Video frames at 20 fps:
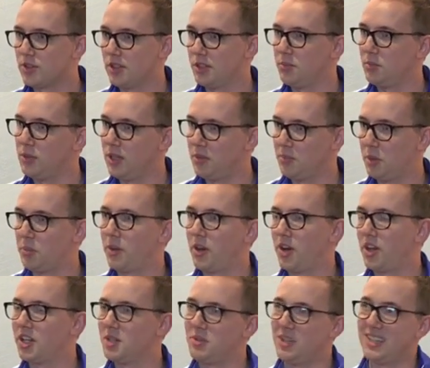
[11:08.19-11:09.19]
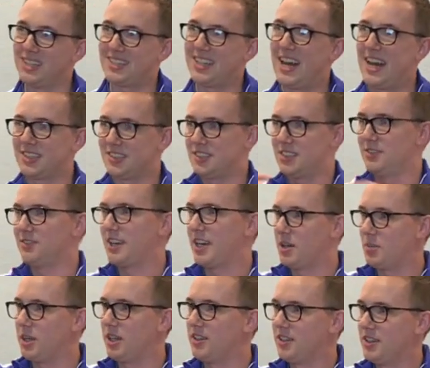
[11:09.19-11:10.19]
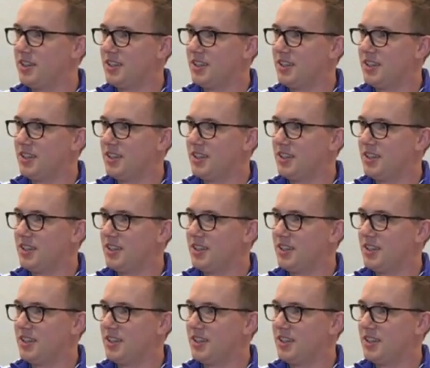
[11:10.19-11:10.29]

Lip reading: and preparing them in a toxic environment.